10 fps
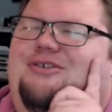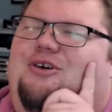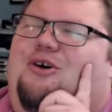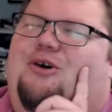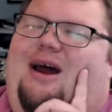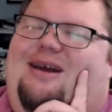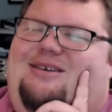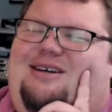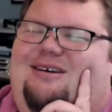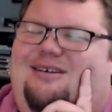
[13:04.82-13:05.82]
a good
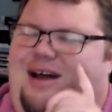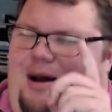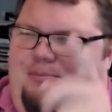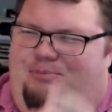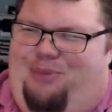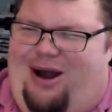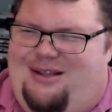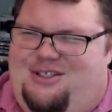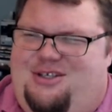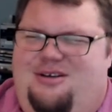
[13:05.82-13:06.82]
idea,
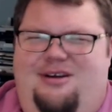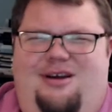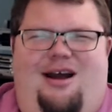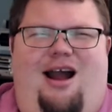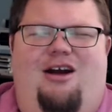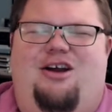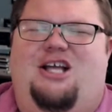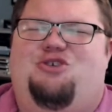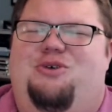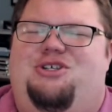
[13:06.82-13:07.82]
but our
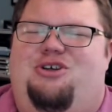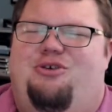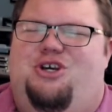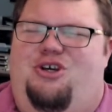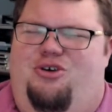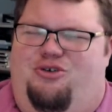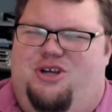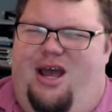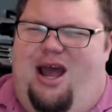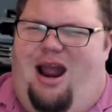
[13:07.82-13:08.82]
country is so
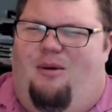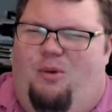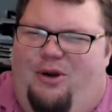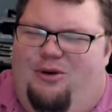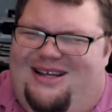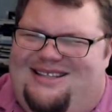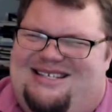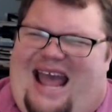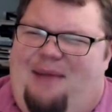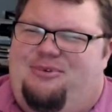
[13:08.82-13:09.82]
huge. How are we going to
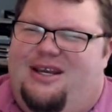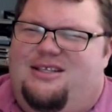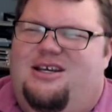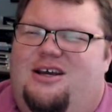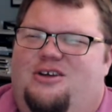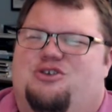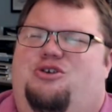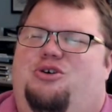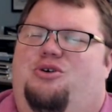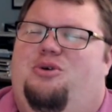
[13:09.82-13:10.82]
adapt it
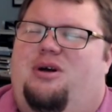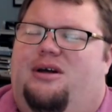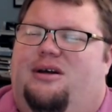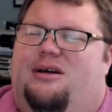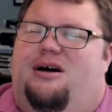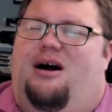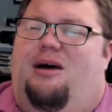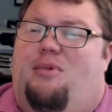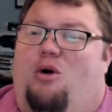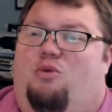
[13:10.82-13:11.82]
to
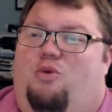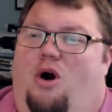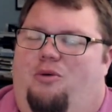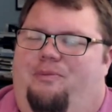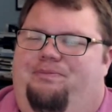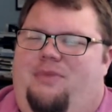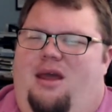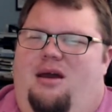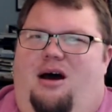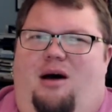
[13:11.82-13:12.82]
Rome
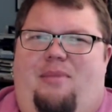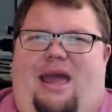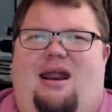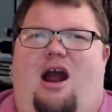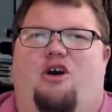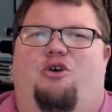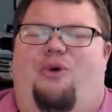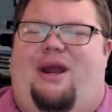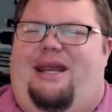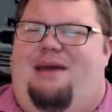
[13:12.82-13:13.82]
and our
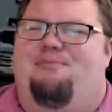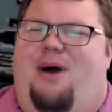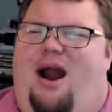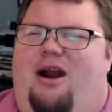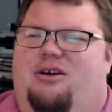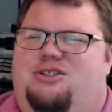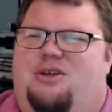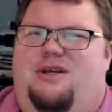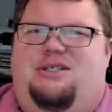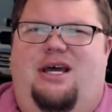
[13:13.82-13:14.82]
great empire? And
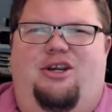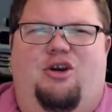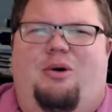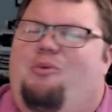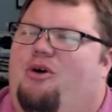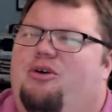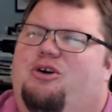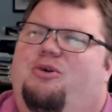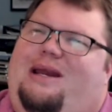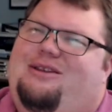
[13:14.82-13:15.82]
so they said, we're going
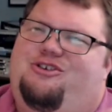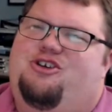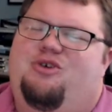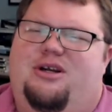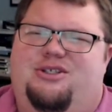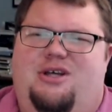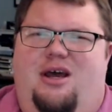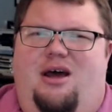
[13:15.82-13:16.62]
to create districts